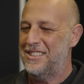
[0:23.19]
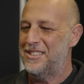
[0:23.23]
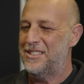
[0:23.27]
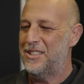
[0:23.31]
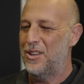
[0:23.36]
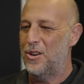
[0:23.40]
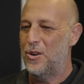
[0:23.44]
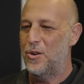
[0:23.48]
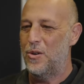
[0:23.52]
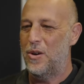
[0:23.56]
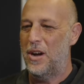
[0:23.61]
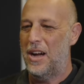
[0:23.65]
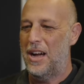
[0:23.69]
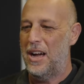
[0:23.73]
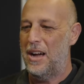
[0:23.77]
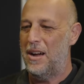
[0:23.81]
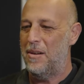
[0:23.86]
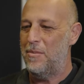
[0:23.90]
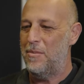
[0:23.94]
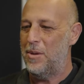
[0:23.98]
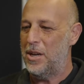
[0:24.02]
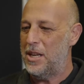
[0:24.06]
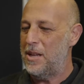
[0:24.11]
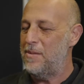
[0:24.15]
So
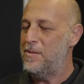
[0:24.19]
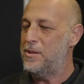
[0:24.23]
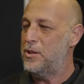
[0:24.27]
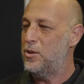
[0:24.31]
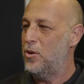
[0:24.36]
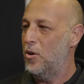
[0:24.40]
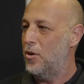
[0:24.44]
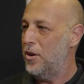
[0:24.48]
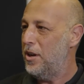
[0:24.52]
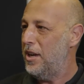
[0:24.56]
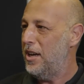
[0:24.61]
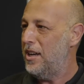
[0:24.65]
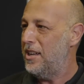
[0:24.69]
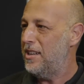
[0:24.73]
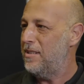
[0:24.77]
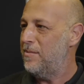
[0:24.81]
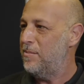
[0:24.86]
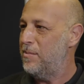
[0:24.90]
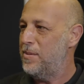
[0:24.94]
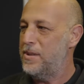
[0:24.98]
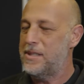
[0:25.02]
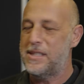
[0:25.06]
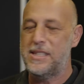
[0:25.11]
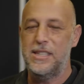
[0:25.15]
uh, my name is Dori.
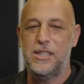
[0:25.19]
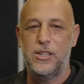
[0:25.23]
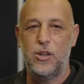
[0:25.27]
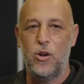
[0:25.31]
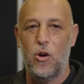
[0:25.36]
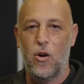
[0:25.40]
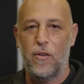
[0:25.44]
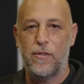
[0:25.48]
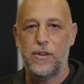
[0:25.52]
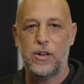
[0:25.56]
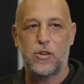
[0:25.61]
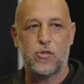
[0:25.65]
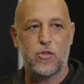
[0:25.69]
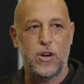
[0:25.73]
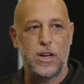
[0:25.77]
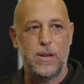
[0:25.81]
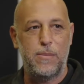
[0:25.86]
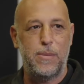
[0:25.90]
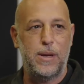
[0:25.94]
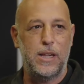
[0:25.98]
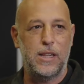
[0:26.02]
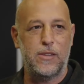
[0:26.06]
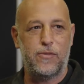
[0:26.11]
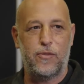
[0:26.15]
I'm the CTO of
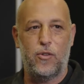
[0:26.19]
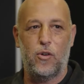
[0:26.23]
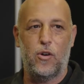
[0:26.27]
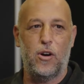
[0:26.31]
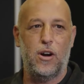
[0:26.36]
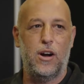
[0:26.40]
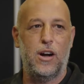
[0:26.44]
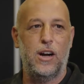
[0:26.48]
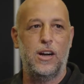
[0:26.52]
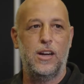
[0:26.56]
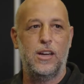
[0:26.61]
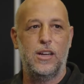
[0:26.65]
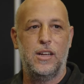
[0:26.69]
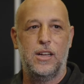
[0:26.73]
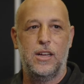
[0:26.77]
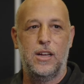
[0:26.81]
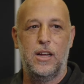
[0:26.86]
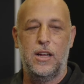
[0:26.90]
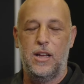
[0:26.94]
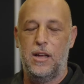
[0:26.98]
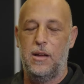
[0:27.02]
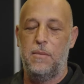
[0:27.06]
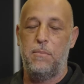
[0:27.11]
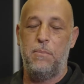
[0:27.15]
Incredibuild for
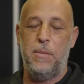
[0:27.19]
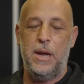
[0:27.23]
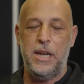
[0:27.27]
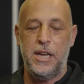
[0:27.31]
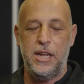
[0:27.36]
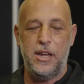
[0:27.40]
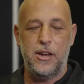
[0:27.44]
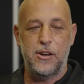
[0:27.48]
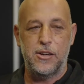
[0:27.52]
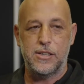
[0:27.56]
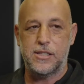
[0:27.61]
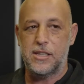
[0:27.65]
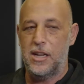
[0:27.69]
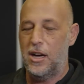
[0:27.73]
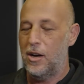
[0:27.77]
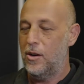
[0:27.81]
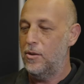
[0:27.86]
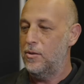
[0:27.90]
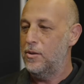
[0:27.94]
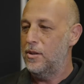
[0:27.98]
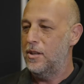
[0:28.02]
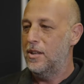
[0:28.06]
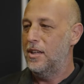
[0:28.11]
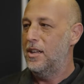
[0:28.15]
many years
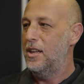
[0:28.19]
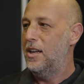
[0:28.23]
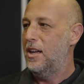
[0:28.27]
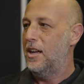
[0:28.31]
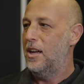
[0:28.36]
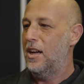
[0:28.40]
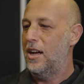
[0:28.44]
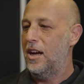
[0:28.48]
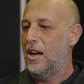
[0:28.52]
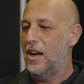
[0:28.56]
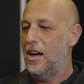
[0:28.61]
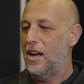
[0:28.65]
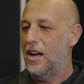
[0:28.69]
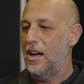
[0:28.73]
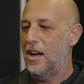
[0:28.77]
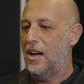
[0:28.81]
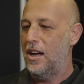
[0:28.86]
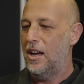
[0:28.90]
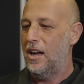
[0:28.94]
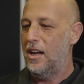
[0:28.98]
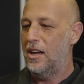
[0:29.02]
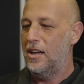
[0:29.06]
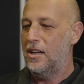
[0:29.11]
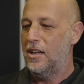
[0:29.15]
now.
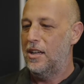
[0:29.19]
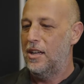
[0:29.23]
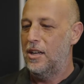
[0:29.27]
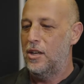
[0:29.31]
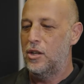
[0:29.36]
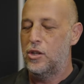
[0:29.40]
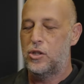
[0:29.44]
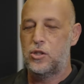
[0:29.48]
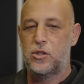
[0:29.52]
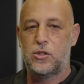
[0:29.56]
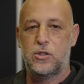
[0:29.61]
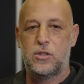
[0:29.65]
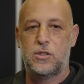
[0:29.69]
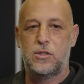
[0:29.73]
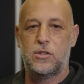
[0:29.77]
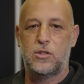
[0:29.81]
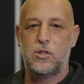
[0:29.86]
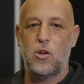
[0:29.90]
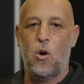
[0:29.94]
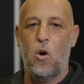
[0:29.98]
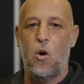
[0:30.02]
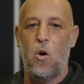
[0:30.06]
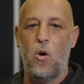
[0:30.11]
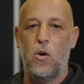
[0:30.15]
Uh,
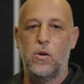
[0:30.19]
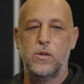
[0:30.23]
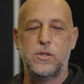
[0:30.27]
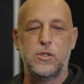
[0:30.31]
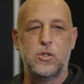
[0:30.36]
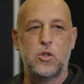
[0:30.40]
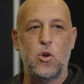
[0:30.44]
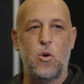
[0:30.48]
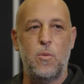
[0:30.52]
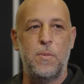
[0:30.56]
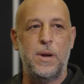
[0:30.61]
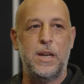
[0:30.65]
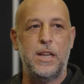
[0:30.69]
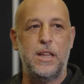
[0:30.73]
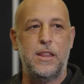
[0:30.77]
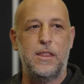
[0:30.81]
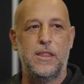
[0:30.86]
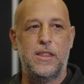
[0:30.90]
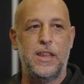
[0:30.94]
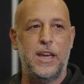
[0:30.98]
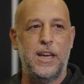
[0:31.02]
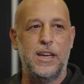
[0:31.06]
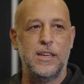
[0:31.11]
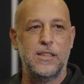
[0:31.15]
saw so many
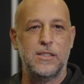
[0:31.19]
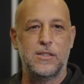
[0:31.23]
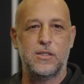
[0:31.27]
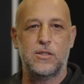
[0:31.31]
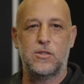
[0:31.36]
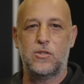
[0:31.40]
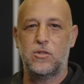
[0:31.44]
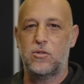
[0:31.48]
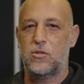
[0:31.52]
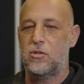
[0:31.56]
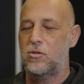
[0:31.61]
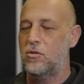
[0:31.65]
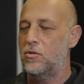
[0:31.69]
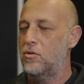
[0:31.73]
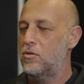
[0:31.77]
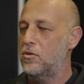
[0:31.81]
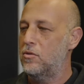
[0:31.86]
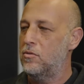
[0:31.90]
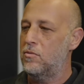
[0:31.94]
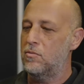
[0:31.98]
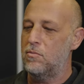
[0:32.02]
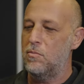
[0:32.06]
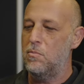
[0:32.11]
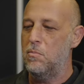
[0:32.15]
things
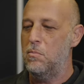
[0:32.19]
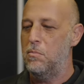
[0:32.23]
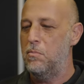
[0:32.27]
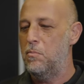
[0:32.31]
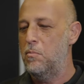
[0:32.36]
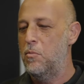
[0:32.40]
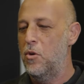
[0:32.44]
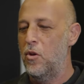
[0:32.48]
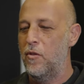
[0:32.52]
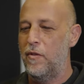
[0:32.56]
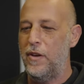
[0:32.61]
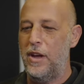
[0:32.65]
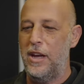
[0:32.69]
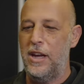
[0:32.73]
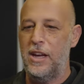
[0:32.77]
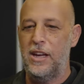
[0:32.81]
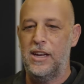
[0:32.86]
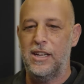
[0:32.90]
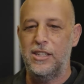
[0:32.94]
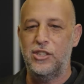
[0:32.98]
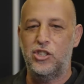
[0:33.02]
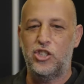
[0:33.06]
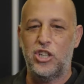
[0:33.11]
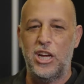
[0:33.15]

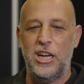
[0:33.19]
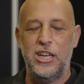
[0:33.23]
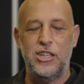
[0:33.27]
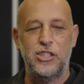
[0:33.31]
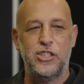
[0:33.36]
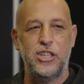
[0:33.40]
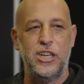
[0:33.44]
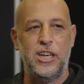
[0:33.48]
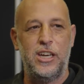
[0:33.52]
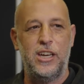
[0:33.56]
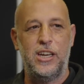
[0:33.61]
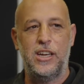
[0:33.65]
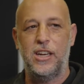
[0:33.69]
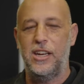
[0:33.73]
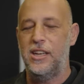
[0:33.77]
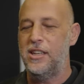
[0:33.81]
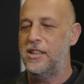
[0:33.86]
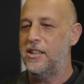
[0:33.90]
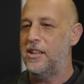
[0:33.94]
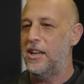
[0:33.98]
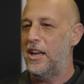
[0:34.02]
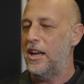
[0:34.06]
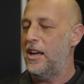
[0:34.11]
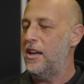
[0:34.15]
moving and changing
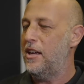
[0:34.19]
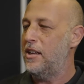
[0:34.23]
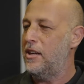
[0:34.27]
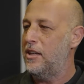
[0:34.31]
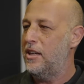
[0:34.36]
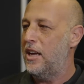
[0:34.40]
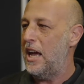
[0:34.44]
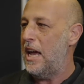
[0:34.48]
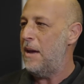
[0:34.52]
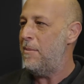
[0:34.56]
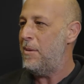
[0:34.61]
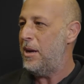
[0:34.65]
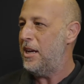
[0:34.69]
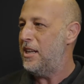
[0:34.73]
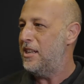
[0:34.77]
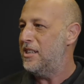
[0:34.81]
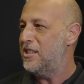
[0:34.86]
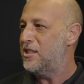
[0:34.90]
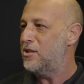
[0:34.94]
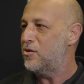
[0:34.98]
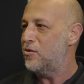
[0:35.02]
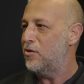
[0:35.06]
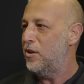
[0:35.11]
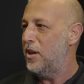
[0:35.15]
in the gaming
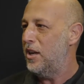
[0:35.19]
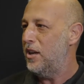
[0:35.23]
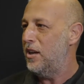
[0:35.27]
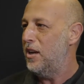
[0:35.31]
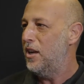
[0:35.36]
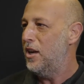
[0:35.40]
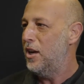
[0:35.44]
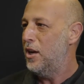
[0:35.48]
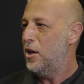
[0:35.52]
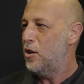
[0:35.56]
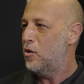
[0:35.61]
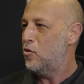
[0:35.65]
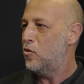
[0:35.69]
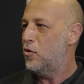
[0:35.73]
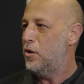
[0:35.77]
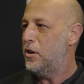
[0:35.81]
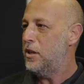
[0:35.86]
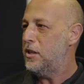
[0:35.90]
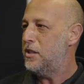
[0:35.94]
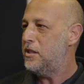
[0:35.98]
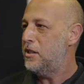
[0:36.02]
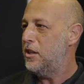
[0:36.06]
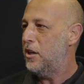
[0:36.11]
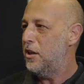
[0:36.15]
industry through
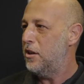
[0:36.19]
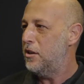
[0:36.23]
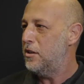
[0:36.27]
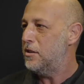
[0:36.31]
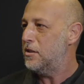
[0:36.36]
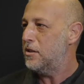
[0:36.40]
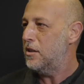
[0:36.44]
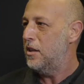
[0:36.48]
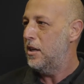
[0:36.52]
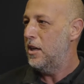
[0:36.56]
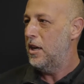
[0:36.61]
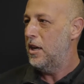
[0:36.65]
these years.